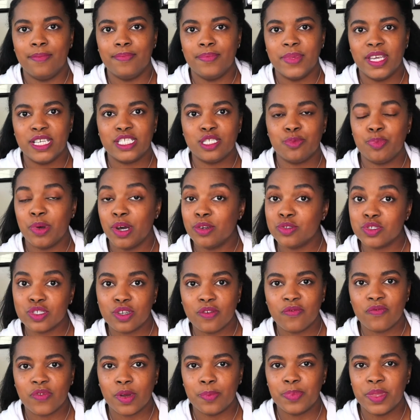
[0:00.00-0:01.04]
exposure
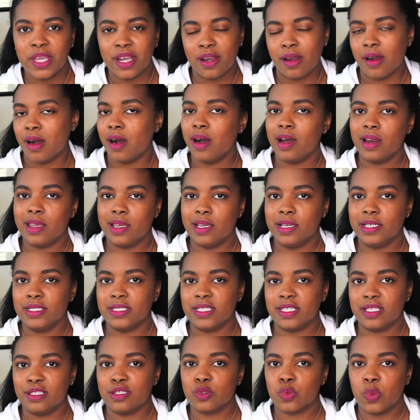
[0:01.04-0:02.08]
from their
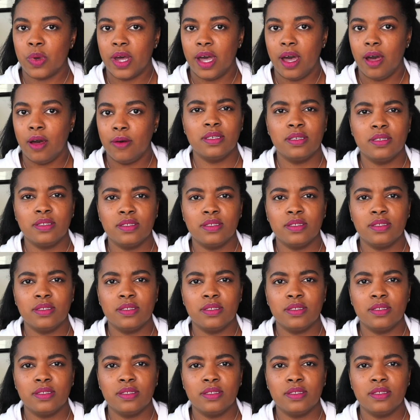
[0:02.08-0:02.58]
audience as well.